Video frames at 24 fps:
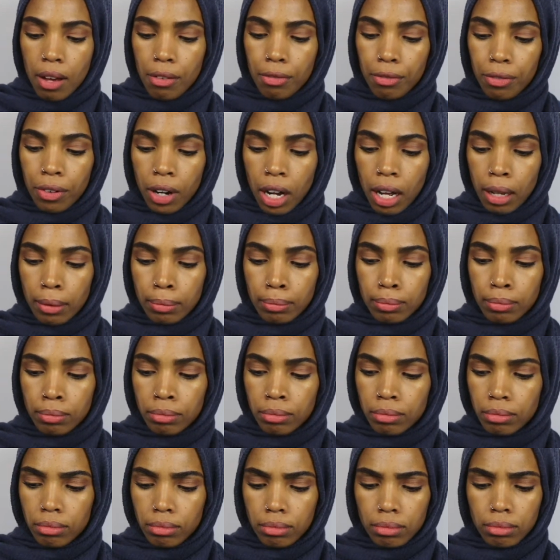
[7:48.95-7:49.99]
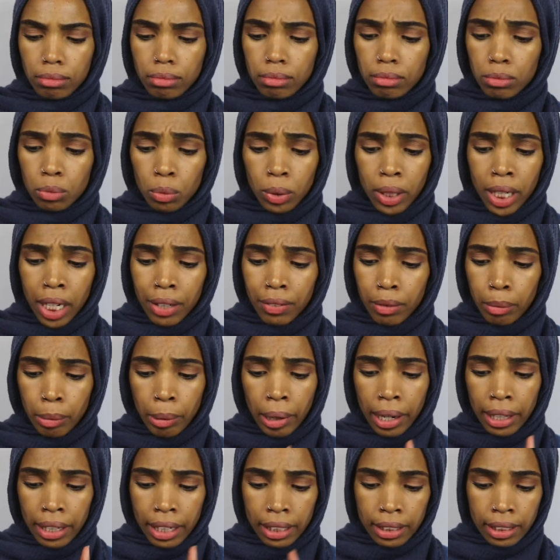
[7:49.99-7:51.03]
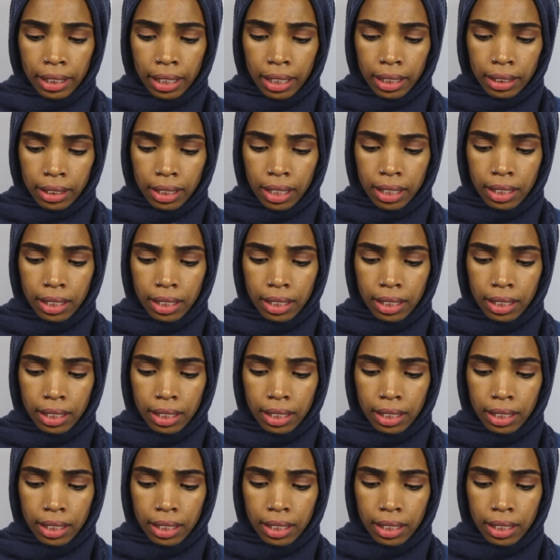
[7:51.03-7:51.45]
from whatever brand this is.